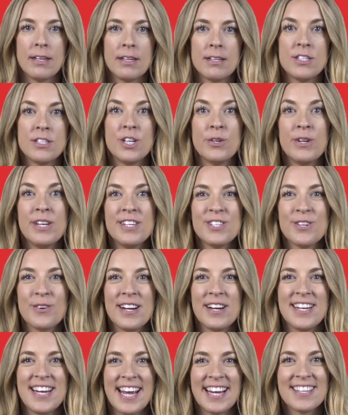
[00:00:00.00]
Tune into
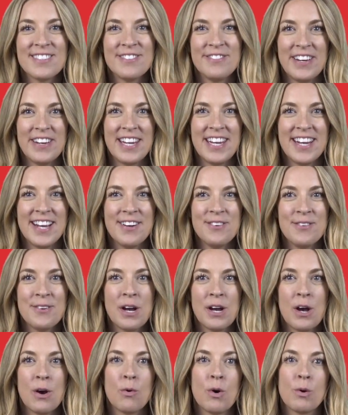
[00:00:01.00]
our next video
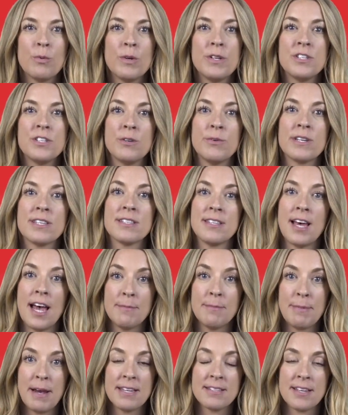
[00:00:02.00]
where we'll do a
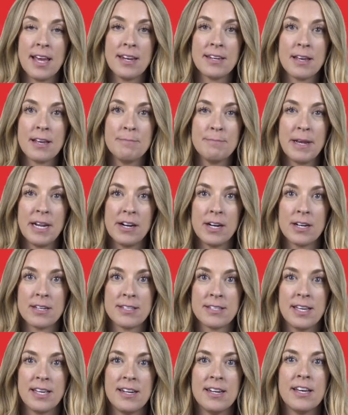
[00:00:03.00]
side-by-side
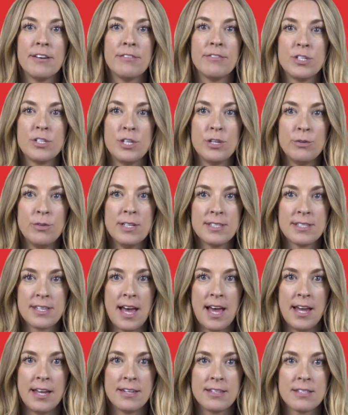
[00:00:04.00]
comparison of two
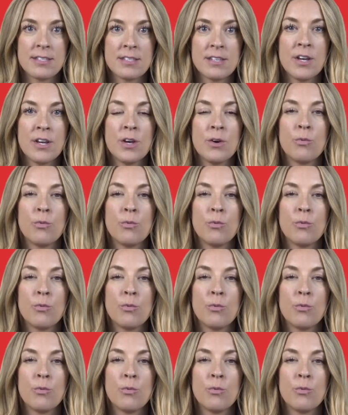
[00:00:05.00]
designs